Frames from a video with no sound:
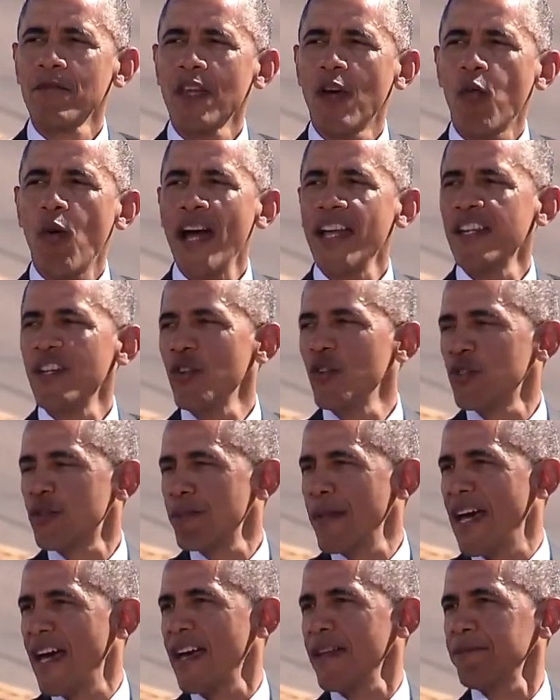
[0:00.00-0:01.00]
A white
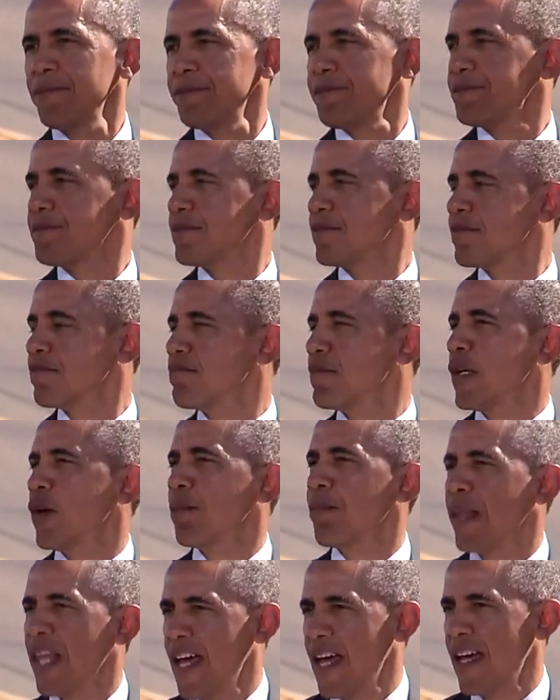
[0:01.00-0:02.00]
newsman, Bill
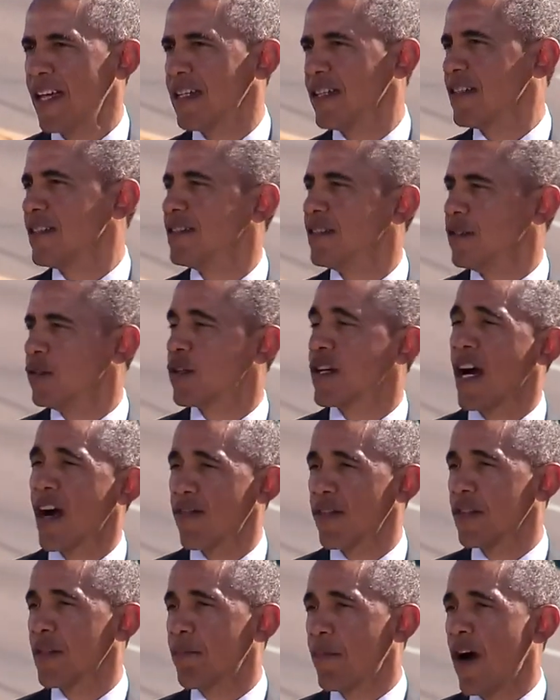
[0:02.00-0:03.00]
Plant, who
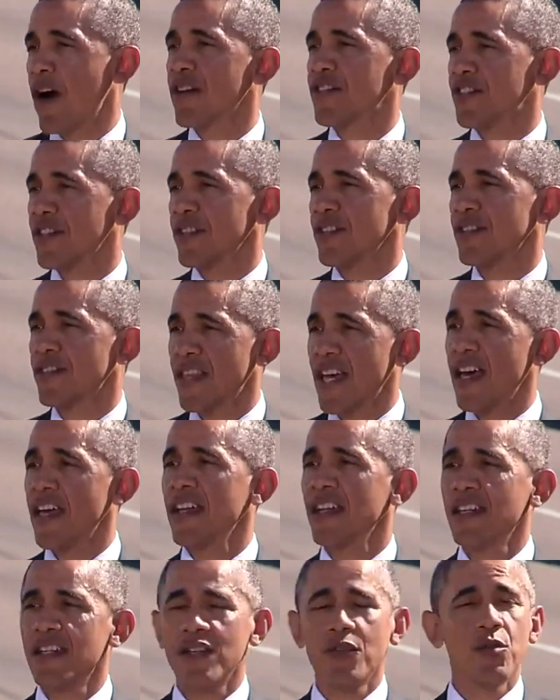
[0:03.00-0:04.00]
covered the marches
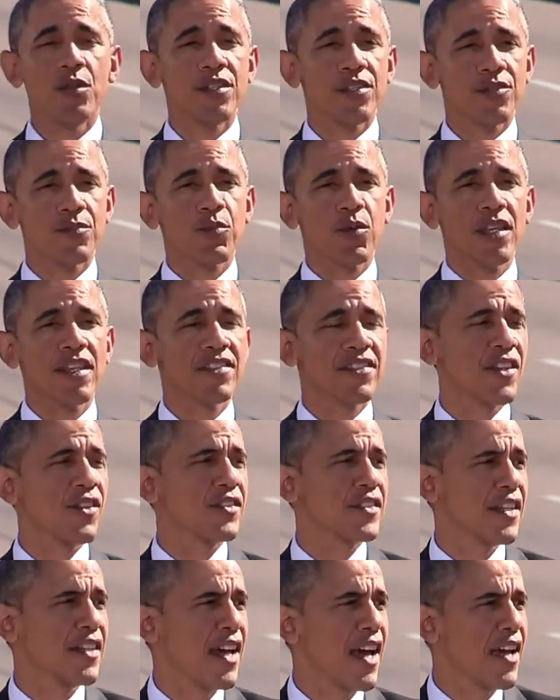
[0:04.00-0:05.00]
then and who is with us here
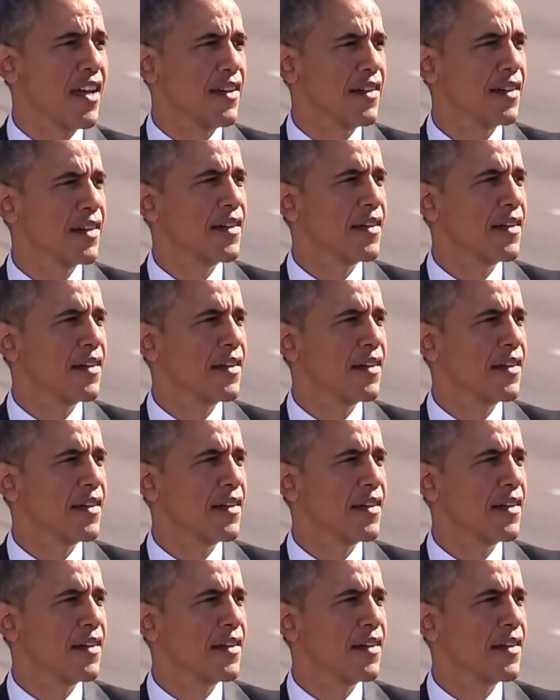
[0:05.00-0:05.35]
today,